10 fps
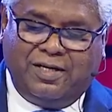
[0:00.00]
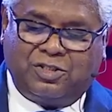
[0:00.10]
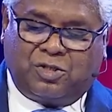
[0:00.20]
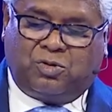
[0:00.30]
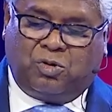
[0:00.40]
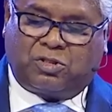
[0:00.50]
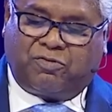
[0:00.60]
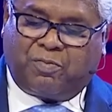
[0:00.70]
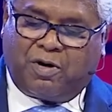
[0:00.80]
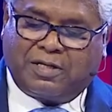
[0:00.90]
So
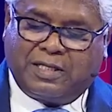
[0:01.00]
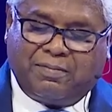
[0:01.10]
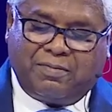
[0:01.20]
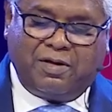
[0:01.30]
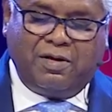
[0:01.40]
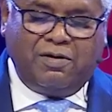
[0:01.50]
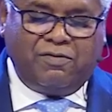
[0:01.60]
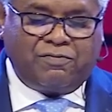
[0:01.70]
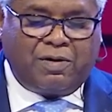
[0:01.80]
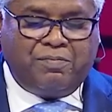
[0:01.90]
Joseph brought them
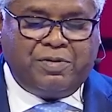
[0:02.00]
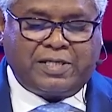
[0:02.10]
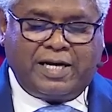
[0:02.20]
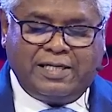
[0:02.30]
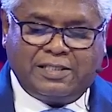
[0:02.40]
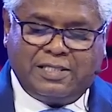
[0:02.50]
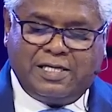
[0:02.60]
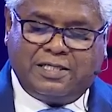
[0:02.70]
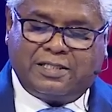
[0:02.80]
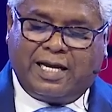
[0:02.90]
from beside his knees,